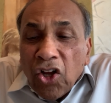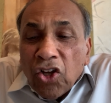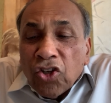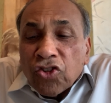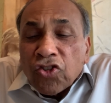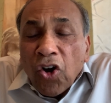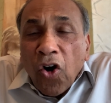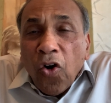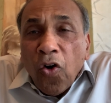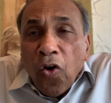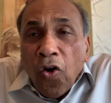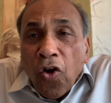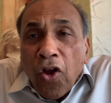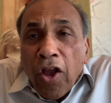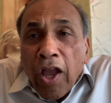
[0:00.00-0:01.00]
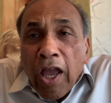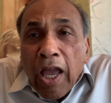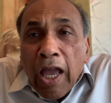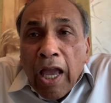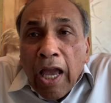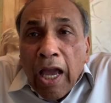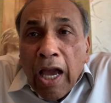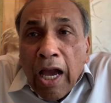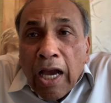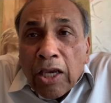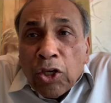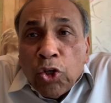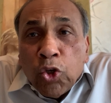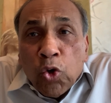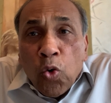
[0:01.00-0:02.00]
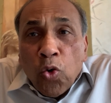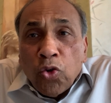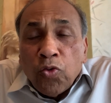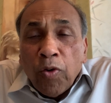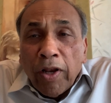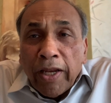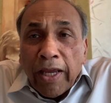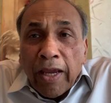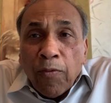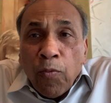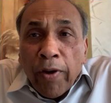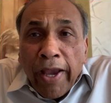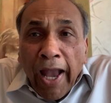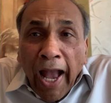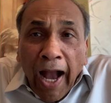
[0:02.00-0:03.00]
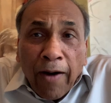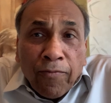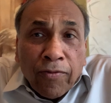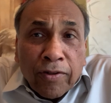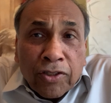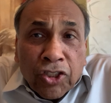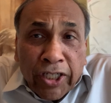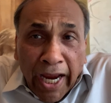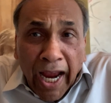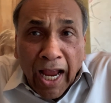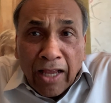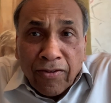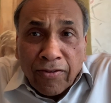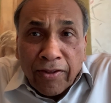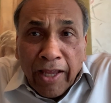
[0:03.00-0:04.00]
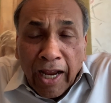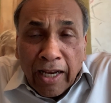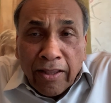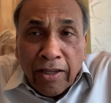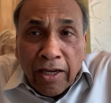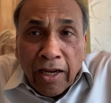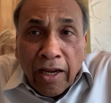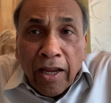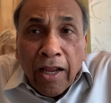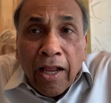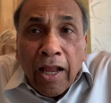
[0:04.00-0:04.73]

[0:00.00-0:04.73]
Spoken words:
So usually we have a chance that the